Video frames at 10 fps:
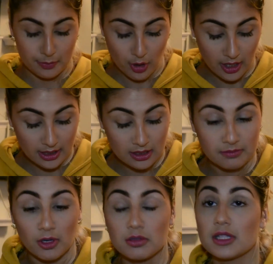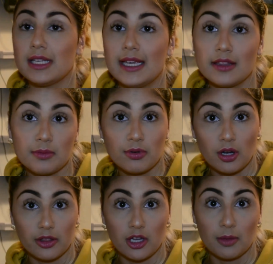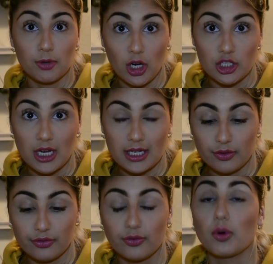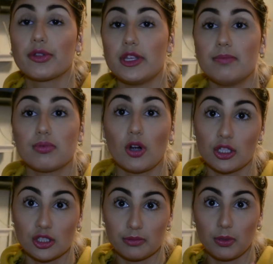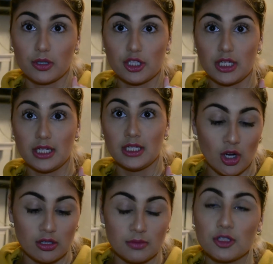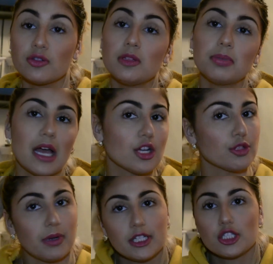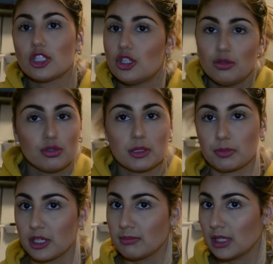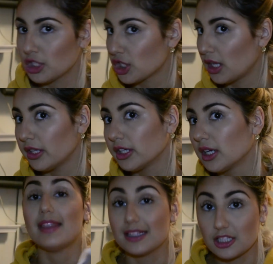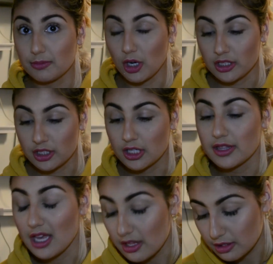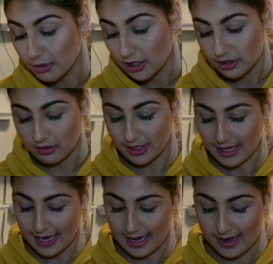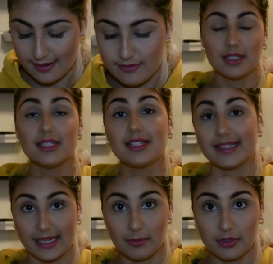product is mostly in the project for the bronzer portion, not so much for the blush, but it's a cute spring blush color. That's the bronzer. The other bronzer that I have, this is a sample